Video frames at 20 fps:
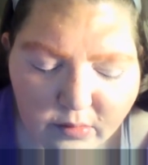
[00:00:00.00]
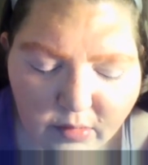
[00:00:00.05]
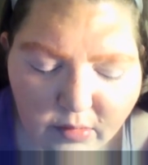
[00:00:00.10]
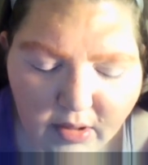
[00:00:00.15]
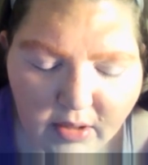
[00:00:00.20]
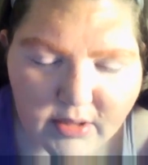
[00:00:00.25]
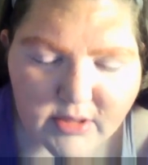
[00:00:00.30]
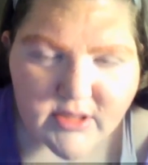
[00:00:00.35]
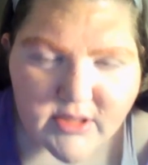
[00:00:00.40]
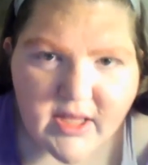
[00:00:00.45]

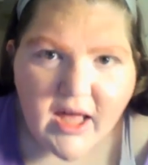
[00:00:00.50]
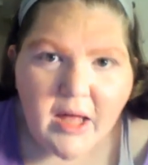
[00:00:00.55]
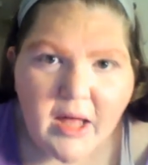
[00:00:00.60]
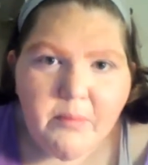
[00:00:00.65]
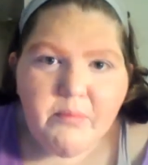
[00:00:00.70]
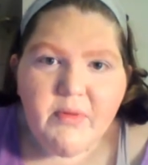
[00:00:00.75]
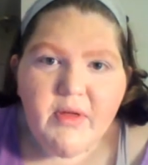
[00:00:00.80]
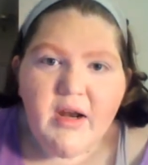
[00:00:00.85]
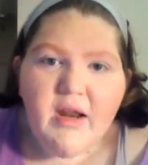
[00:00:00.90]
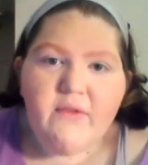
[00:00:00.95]
There's
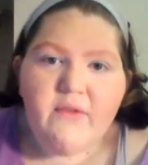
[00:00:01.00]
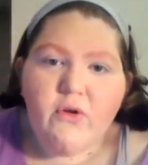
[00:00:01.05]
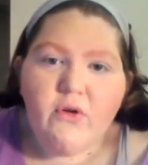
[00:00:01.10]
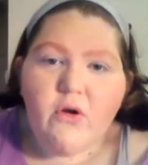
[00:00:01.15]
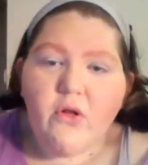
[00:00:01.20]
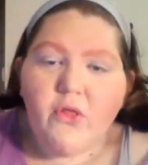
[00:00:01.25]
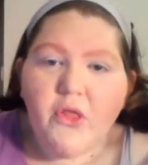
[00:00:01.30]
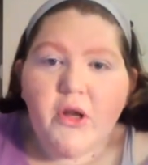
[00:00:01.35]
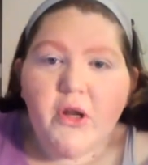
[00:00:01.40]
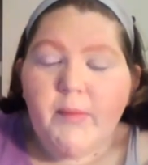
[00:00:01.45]
that. But if
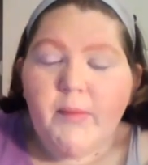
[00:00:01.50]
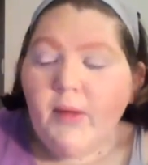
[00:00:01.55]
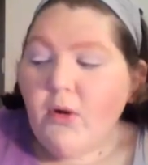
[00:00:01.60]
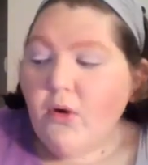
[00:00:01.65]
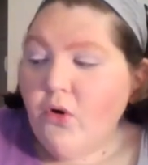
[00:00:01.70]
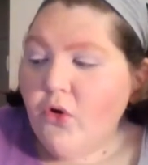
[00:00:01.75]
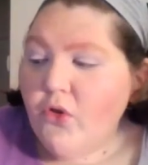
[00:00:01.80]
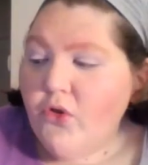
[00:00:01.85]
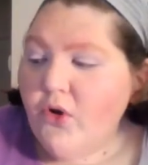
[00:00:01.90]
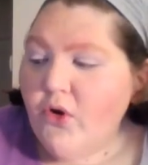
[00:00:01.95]
you're a little bit
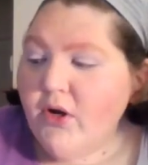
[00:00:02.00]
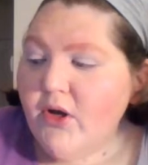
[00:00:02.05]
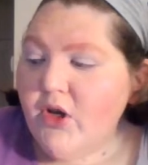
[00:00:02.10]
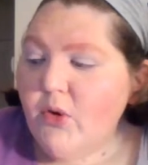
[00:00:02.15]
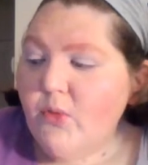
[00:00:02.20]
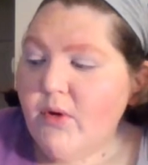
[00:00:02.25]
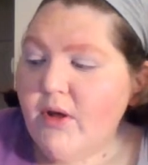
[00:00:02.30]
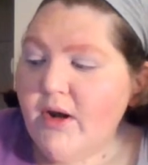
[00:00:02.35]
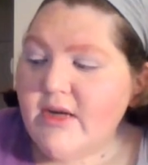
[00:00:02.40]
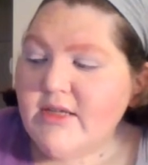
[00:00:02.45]
older and
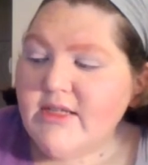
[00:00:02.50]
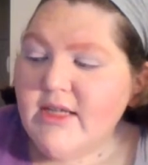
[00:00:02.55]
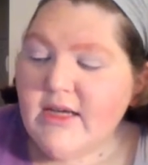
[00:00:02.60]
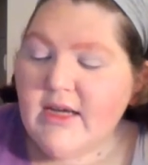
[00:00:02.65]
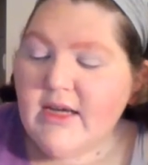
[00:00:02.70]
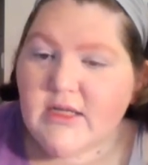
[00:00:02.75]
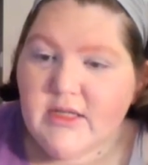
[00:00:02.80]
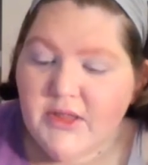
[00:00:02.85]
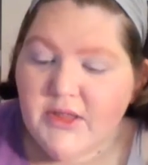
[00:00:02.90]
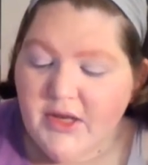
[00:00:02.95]
you want to
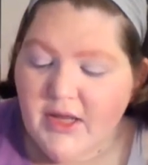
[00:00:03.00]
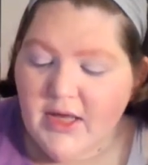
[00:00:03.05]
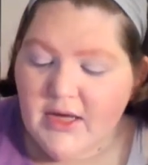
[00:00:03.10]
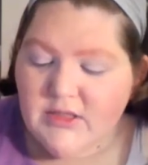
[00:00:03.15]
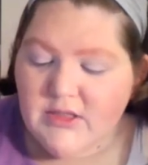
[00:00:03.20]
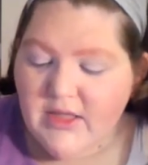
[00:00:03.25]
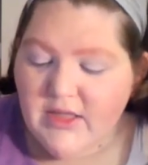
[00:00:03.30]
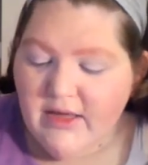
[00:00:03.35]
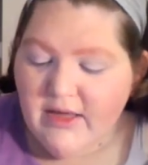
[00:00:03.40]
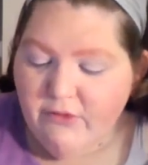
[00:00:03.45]
take it to the
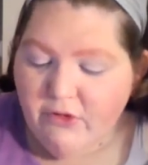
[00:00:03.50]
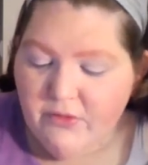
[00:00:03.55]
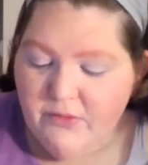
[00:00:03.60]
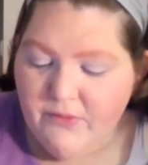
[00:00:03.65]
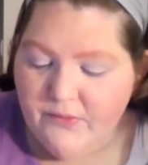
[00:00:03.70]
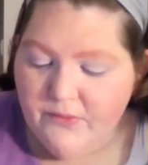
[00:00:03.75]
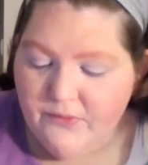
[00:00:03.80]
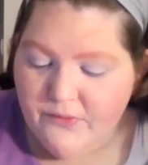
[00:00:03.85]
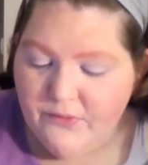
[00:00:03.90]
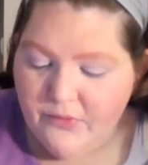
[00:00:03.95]
next level,
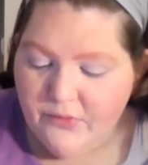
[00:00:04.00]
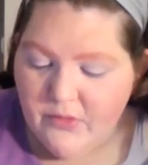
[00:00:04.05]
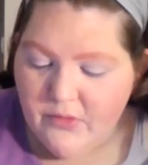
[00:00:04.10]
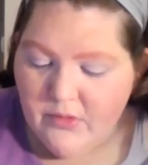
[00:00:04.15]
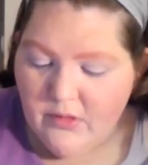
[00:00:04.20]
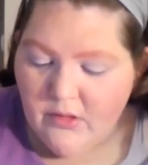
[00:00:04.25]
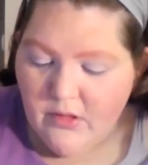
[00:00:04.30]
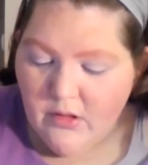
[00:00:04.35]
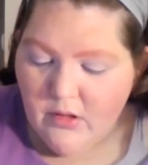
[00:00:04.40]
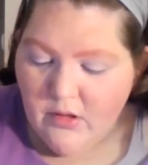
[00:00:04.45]

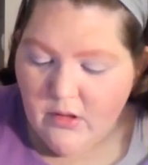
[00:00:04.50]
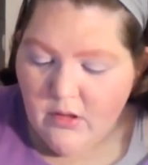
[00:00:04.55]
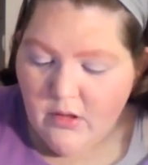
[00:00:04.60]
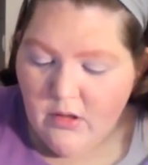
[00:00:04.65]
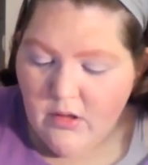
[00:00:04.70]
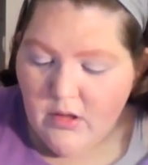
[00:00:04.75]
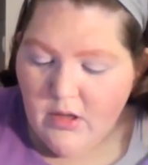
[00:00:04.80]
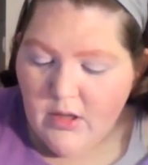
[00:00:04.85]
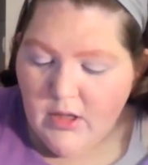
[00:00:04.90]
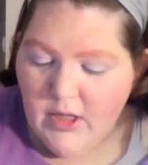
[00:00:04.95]

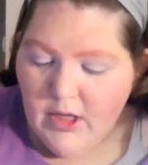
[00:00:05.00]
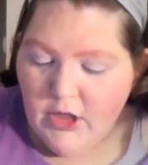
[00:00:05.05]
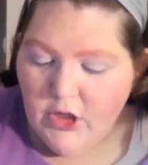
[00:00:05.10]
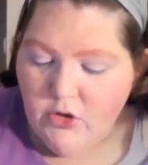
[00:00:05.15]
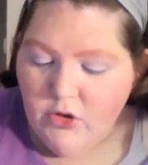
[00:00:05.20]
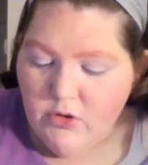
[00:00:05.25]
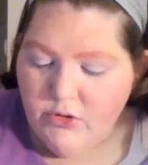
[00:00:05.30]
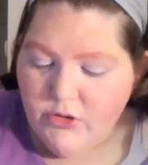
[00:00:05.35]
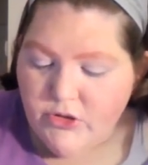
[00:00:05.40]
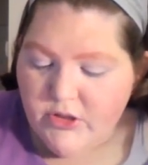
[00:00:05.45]

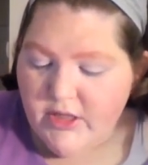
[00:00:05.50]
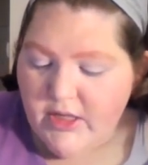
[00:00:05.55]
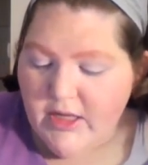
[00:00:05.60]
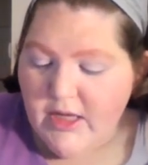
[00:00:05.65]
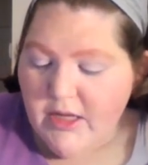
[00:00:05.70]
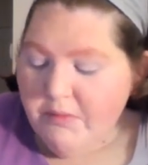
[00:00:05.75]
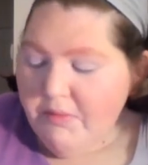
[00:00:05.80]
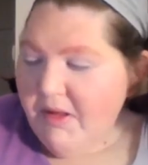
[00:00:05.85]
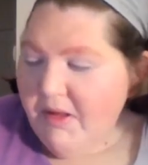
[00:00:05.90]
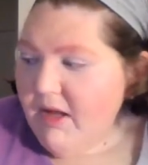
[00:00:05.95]
and usually
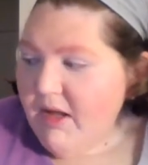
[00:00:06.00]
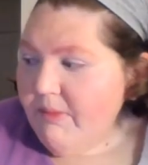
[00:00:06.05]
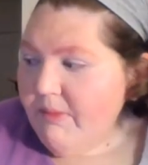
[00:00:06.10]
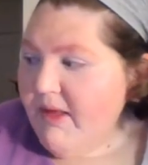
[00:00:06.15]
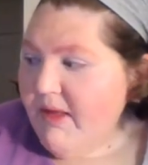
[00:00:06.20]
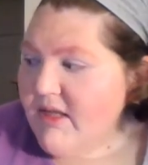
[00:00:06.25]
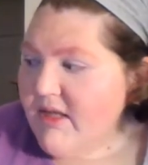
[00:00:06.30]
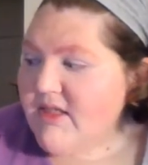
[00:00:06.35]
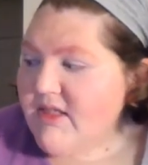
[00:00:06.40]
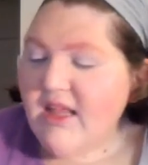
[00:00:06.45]
in makeup
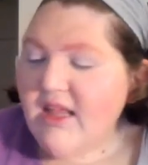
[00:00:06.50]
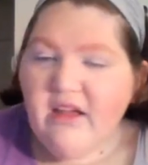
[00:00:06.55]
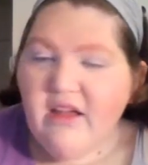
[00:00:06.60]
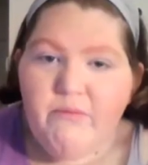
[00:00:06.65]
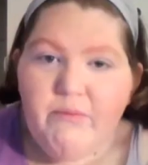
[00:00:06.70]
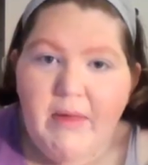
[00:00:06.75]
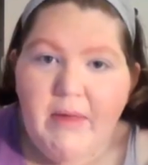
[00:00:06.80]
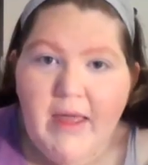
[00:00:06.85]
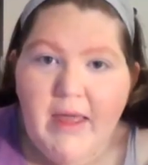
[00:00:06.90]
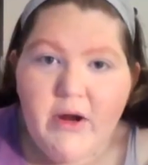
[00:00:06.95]
kits they
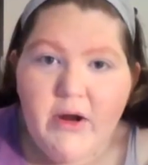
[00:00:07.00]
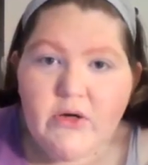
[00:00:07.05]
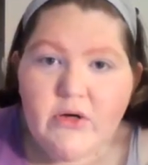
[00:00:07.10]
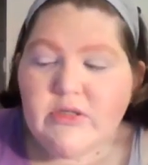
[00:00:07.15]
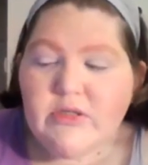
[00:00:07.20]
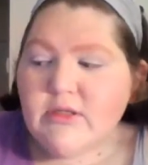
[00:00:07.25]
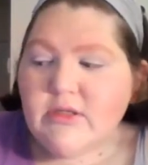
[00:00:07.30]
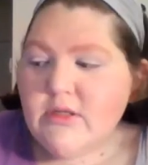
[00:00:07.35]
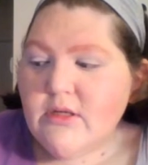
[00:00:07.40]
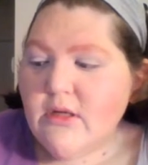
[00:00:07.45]
have
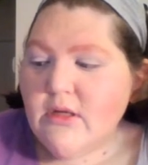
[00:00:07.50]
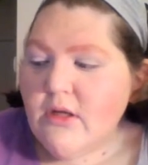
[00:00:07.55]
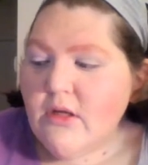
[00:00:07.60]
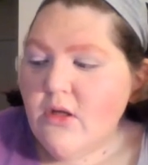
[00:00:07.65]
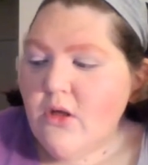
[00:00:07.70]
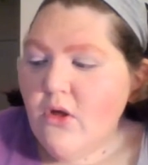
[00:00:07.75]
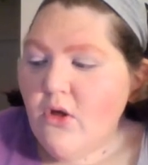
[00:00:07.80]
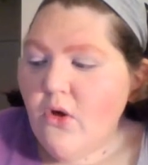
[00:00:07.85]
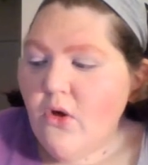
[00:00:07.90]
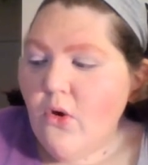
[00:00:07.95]
pairs,
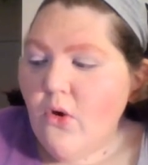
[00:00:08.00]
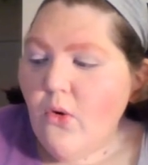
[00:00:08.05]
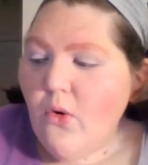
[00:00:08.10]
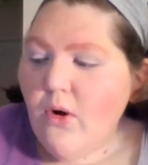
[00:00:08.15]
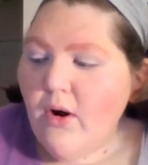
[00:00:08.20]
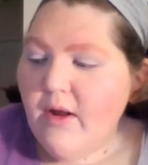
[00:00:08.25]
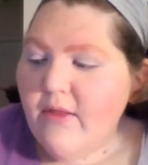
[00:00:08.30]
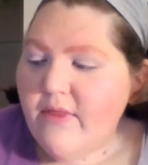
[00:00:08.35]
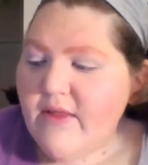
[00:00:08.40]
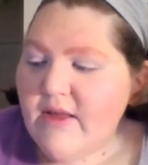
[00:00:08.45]

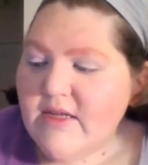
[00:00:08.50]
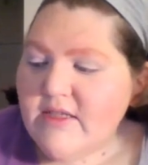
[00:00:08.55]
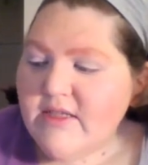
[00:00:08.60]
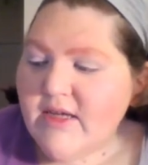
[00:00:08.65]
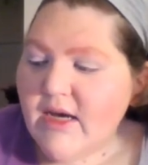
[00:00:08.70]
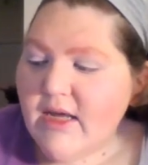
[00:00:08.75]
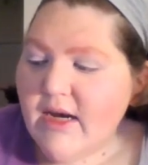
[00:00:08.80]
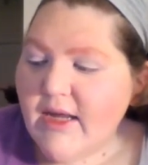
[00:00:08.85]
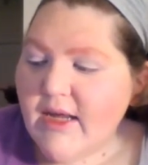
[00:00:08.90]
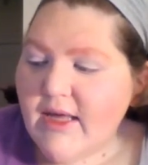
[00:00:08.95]
or in these
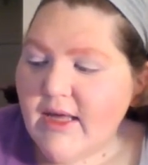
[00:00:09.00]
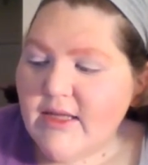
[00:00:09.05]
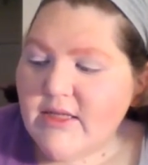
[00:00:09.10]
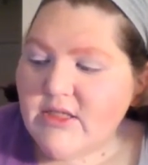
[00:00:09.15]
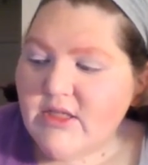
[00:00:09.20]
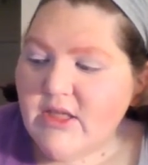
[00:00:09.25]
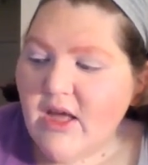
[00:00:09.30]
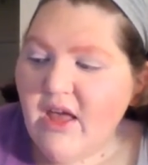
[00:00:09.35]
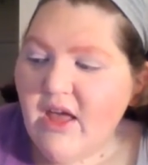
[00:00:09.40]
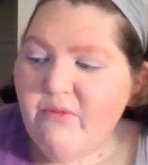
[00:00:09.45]
kind of kits
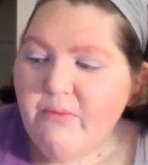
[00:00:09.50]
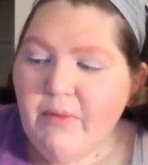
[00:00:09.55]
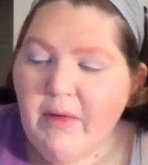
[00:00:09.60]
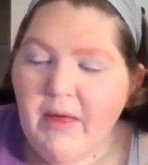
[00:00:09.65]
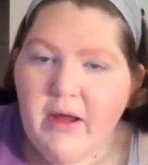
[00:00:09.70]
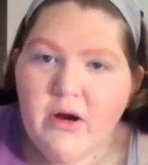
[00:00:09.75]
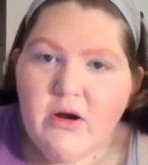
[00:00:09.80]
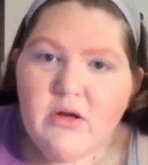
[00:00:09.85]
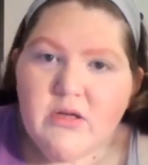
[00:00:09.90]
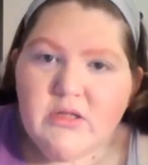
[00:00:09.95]
they have
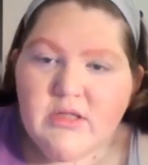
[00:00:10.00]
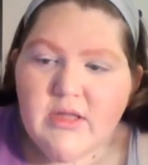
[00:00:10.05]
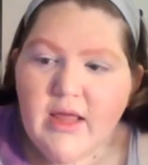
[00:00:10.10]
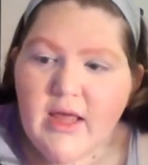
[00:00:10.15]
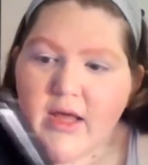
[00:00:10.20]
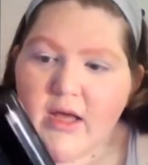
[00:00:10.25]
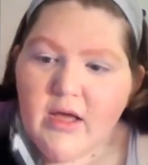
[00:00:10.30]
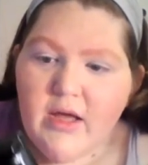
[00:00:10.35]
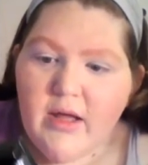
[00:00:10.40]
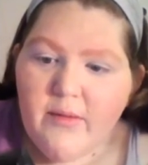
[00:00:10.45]
pairs,
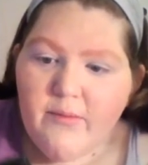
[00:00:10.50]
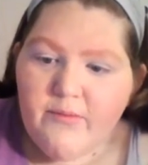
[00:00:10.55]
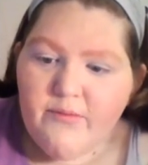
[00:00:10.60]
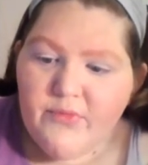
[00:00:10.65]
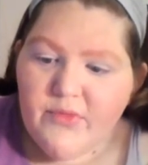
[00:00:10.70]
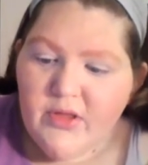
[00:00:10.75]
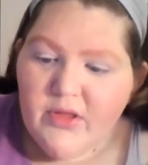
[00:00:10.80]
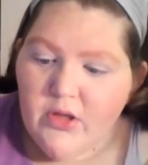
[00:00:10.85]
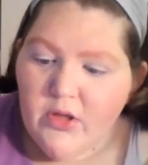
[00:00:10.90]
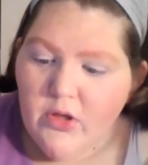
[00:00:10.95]
like
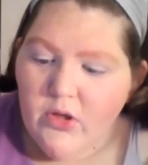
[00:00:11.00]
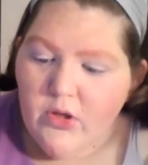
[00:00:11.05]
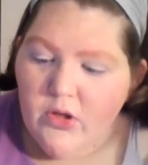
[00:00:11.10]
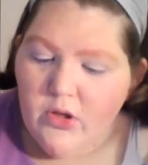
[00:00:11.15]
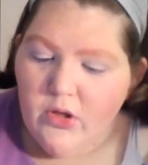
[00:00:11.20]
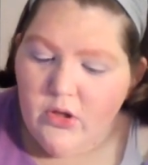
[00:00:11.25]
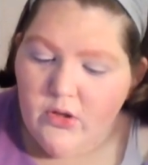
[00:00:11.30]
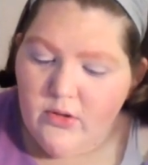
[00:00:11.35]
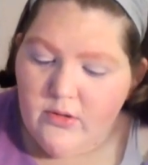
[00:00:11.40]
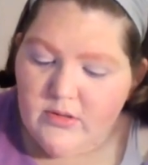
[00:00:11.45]

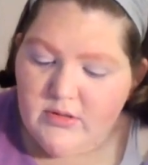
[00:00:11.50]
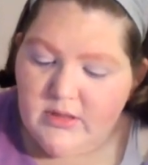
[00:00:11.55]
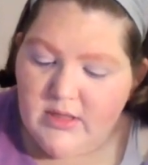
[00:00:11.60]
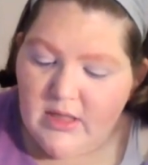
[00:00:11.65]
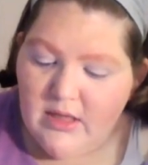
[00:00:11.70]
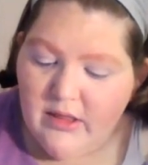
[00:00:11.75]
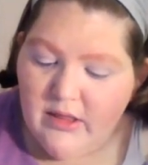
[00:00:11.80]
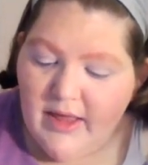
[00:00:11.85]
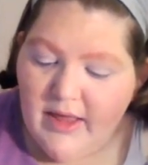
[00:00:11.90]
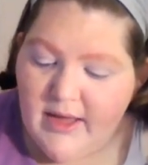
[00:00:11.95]
use
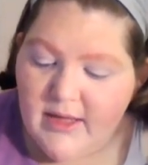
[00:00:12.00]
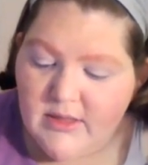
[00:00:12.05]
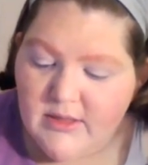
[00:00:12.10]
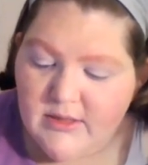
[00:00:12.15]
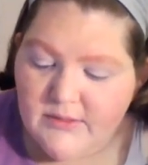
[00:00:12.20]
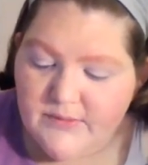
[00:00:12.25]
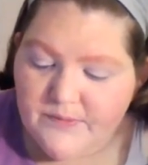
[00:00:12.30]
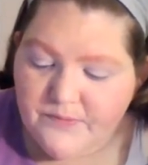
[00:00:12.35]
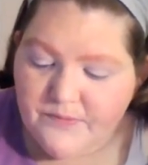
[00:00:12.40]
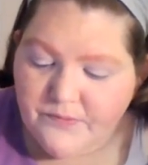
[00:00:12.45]
the light,